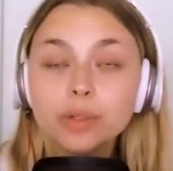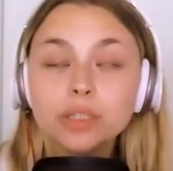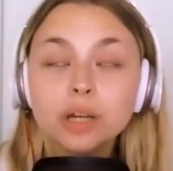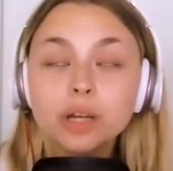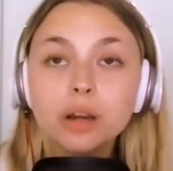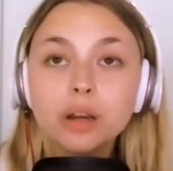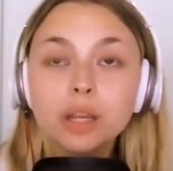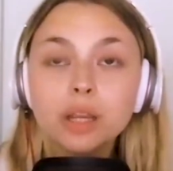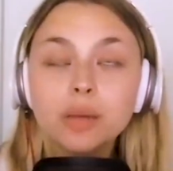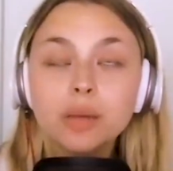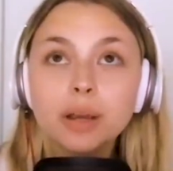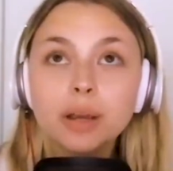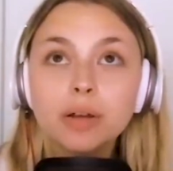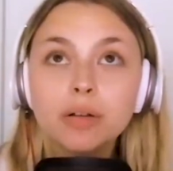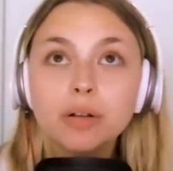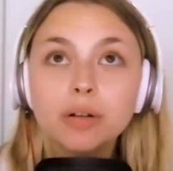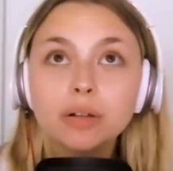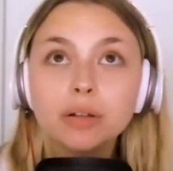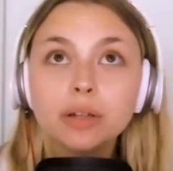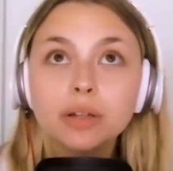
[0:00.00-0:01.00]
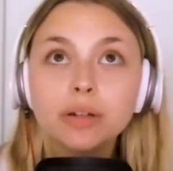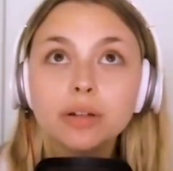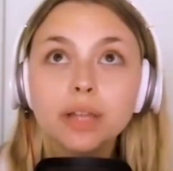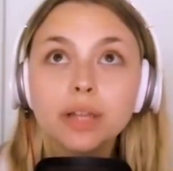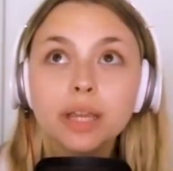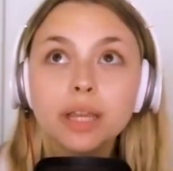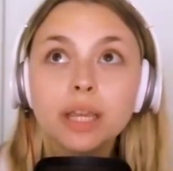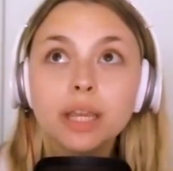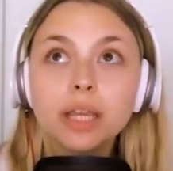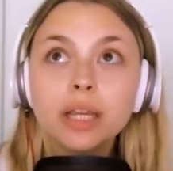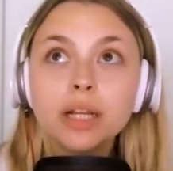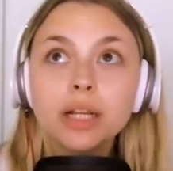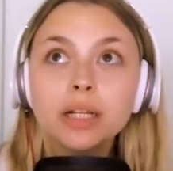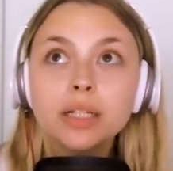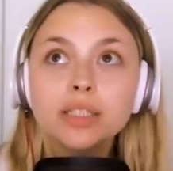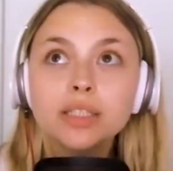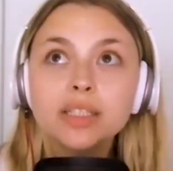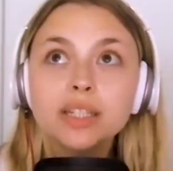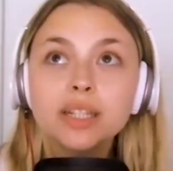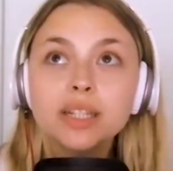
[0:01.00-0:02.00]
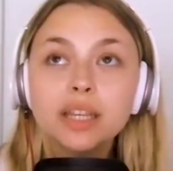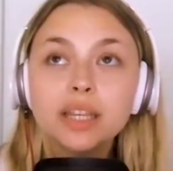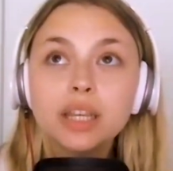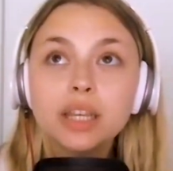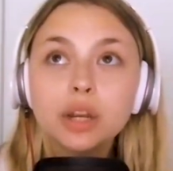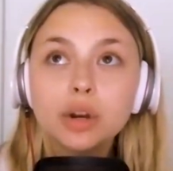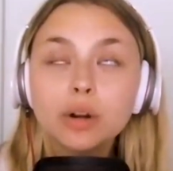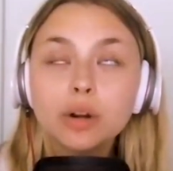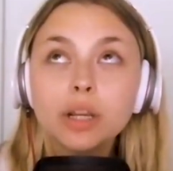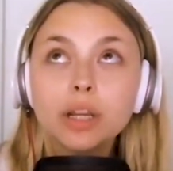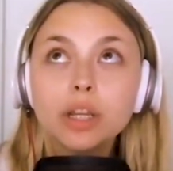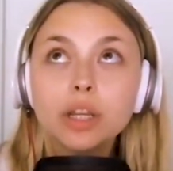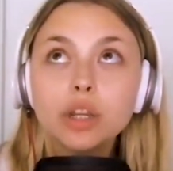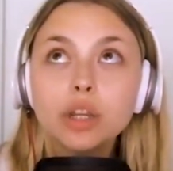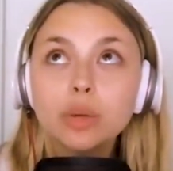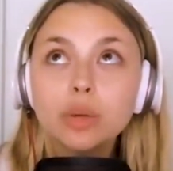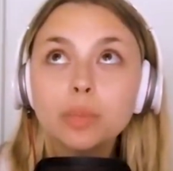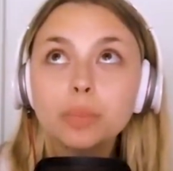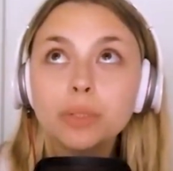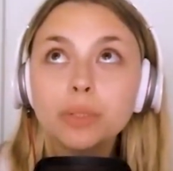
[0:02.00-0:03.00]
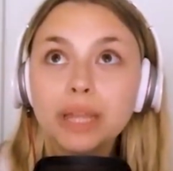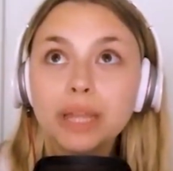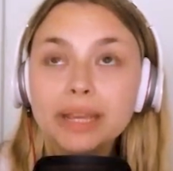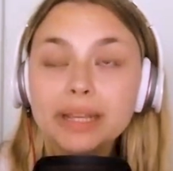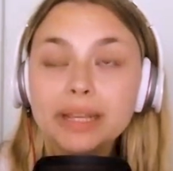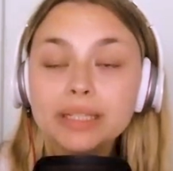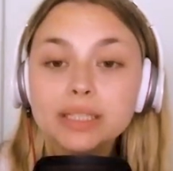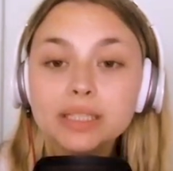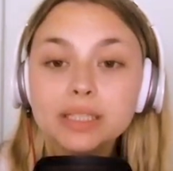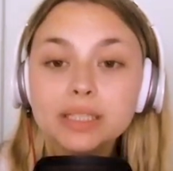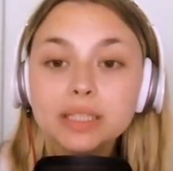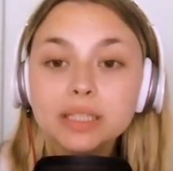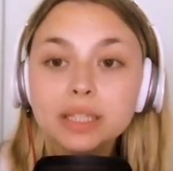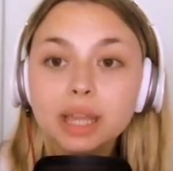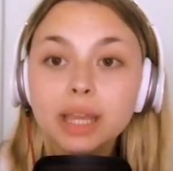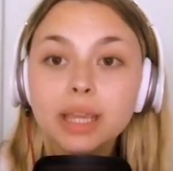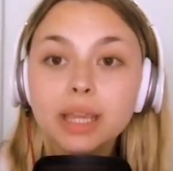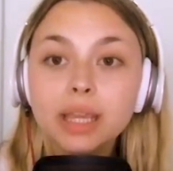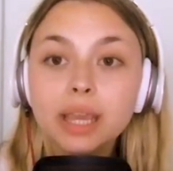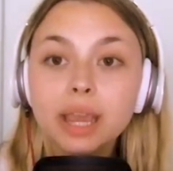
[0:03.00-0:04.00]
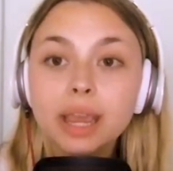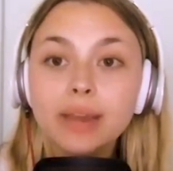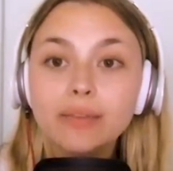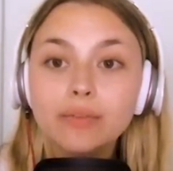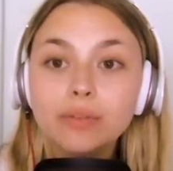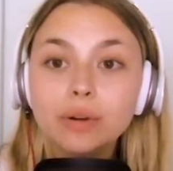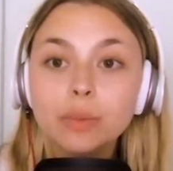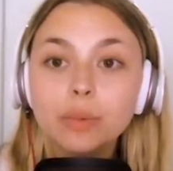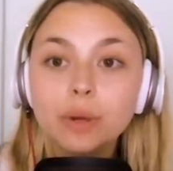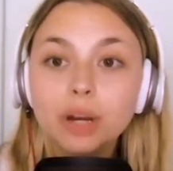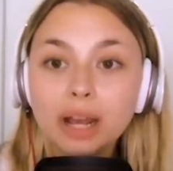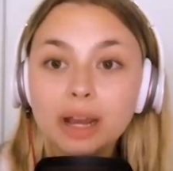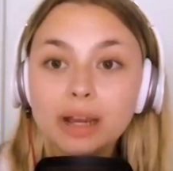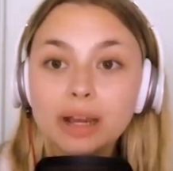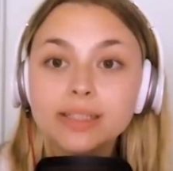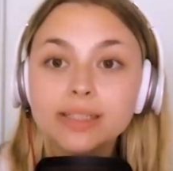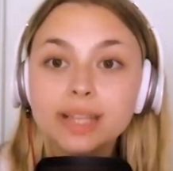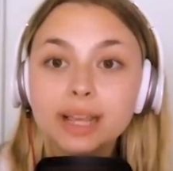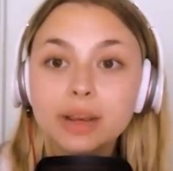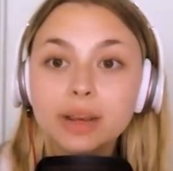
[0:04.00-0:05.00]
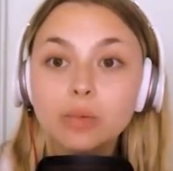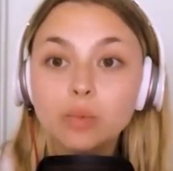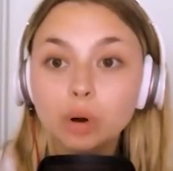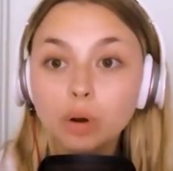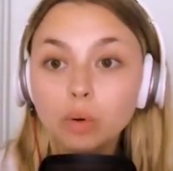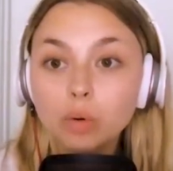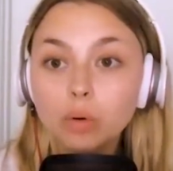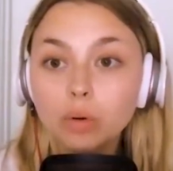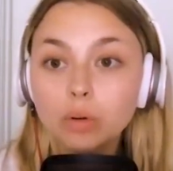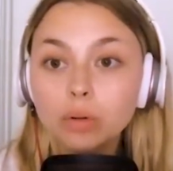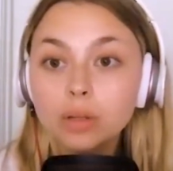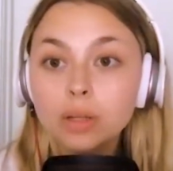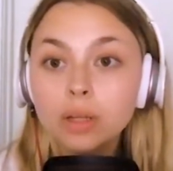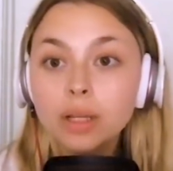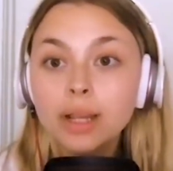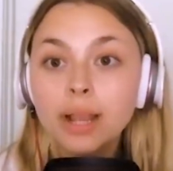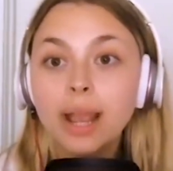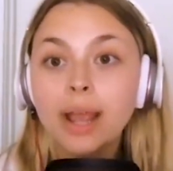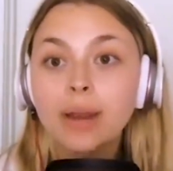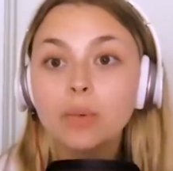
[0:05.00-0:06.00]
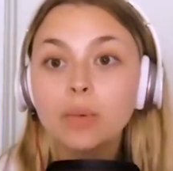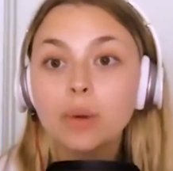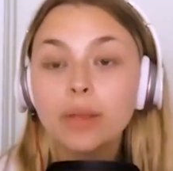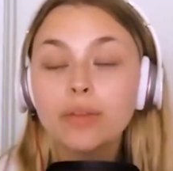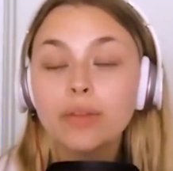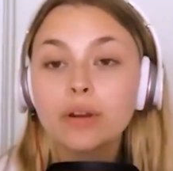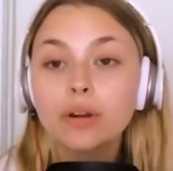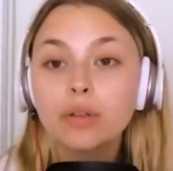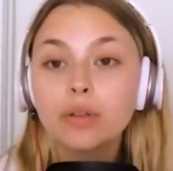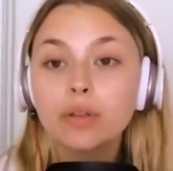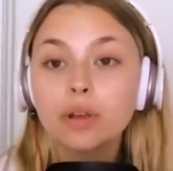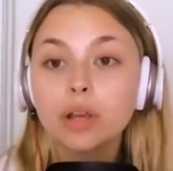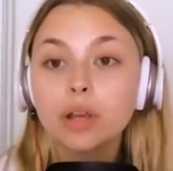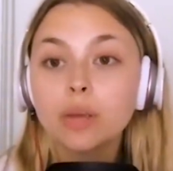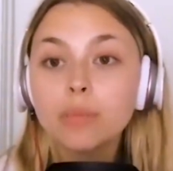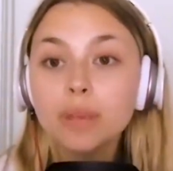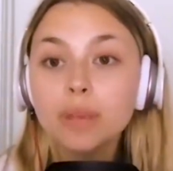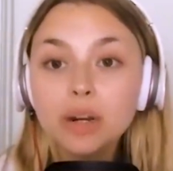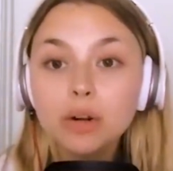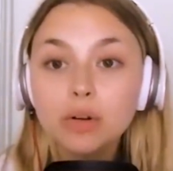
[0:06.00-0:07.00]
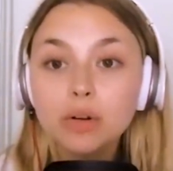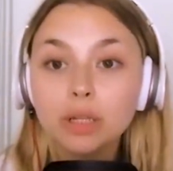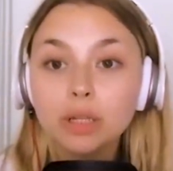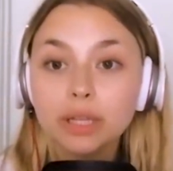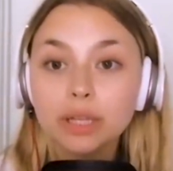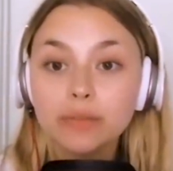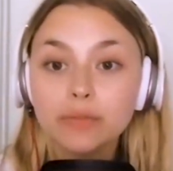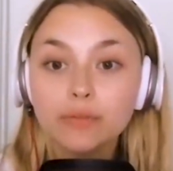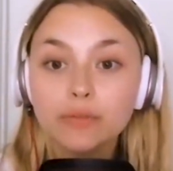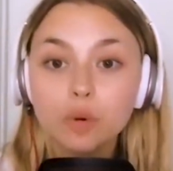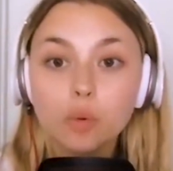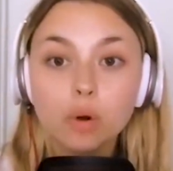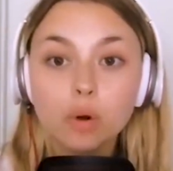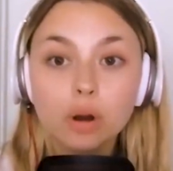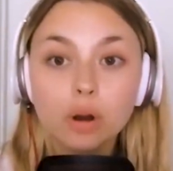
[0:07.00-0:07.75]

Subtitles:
We were talking about earlier, like, securing your place. Like, everyone has a role, and whether you're the comedic relief